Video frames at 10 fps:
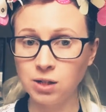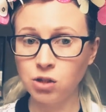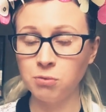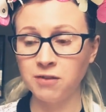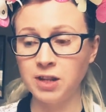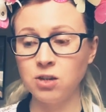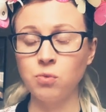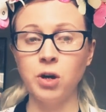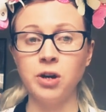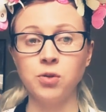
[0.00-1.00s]
some of these
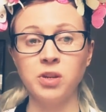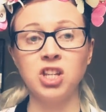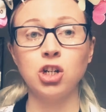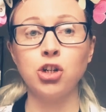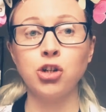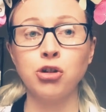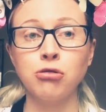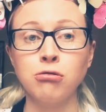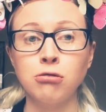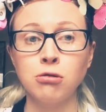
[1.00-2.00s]
words with the
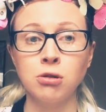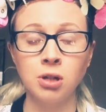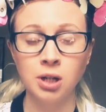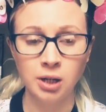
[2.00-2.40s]
shr